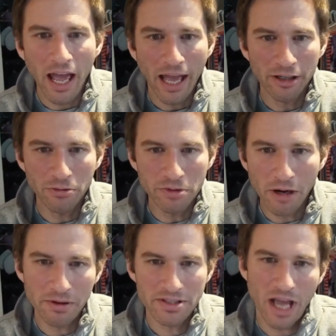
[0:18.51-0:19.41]
and you
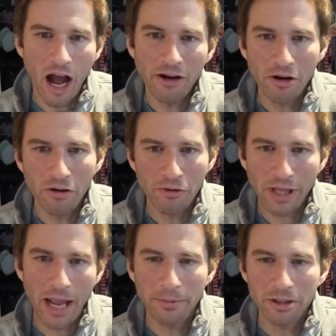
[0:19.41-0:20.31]
notice unknown
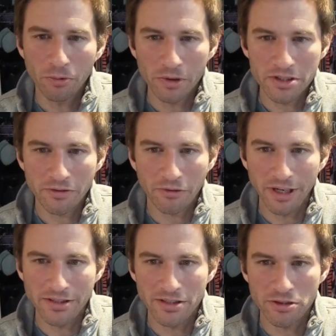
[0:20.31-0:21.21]
vocabulary words or
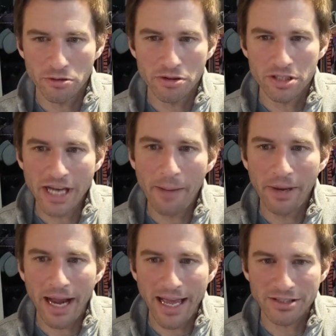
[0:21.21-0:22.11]
phrases, you should stop
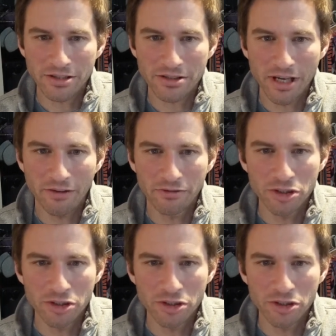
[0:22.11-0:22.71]
and ask yourself,